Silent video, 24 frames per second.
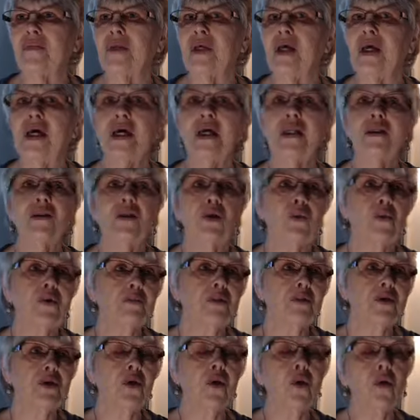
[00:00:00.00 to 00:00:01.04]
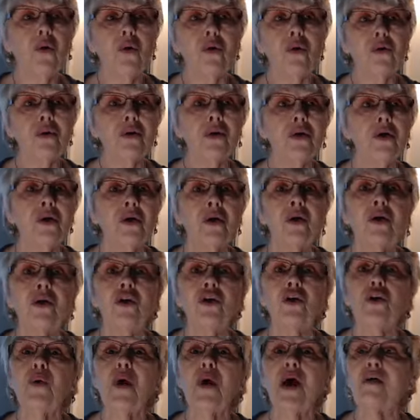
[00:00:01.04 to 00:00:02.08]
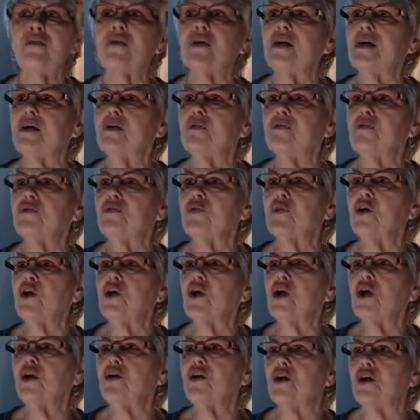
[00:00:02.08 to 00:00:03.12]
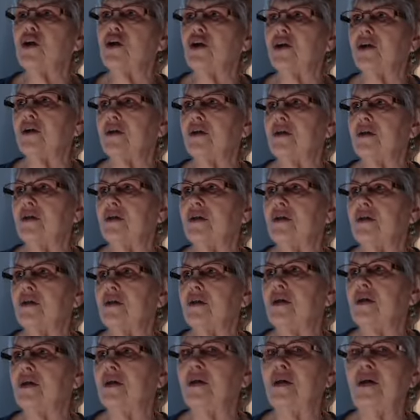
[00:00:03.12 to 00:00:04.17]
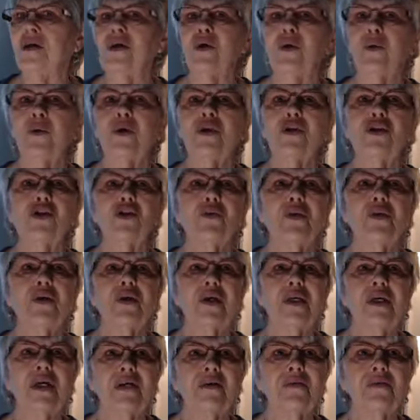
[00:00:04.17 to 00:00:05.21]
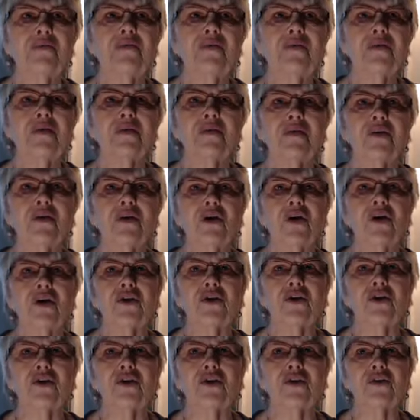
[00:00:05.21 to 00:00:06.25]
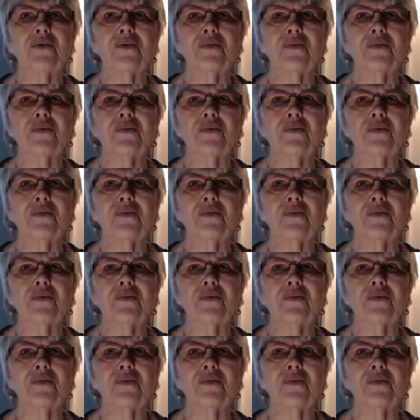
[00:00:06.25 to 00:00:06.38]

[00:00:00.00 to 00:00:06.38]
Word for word: And lo and behold, you have a gift for the gardener. What do you give the gardener?